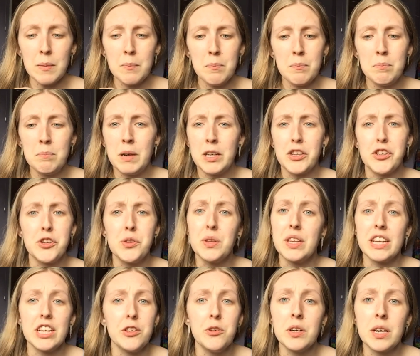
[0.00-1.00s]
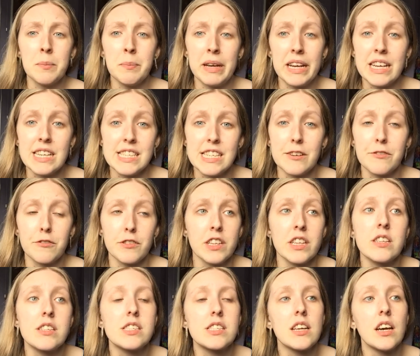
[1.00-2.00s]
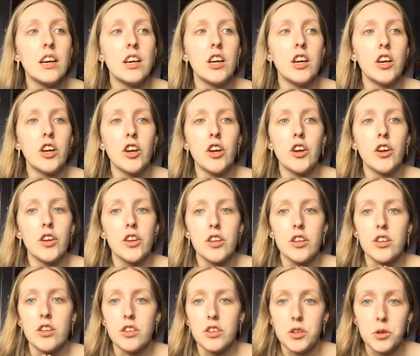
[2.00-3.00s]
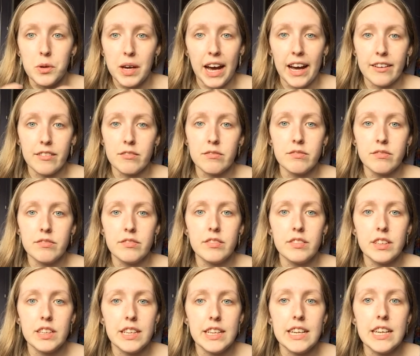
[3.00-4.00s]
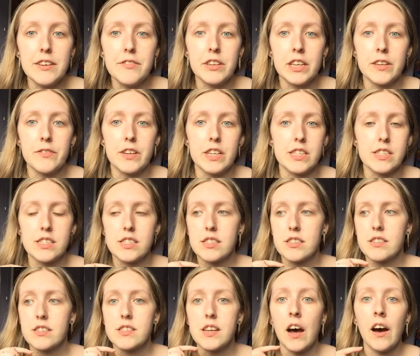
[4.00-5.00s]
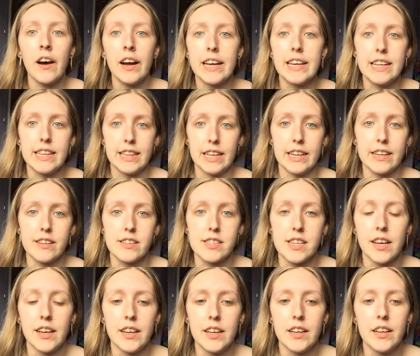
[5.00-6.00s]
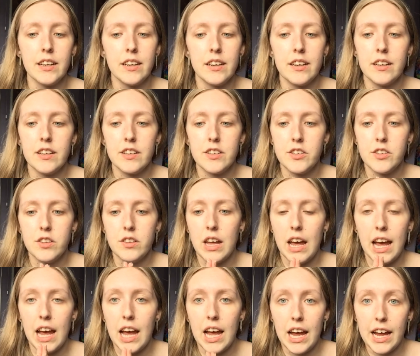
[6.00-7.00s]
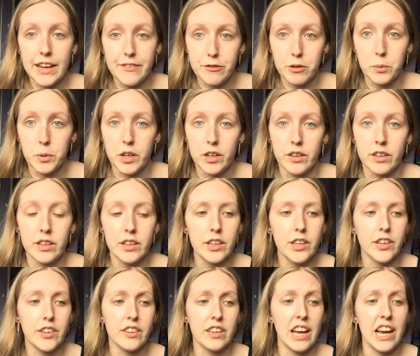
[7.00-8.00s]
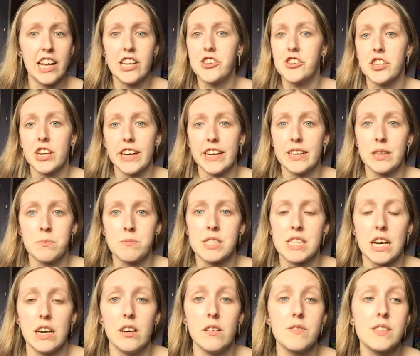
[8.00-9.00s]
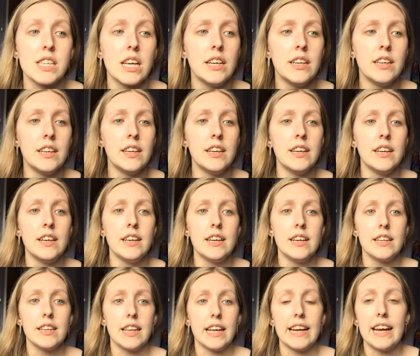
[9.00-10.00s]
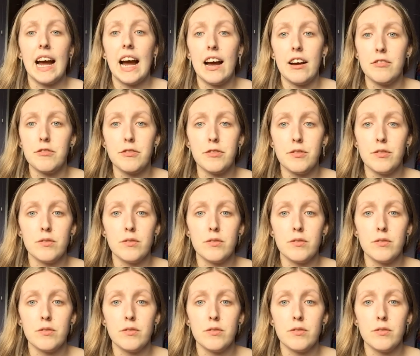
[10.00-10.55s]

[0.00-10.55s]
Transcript: much you think you can make a difference, you can. Even if it's tiny things. Everyone can educate themselves. They have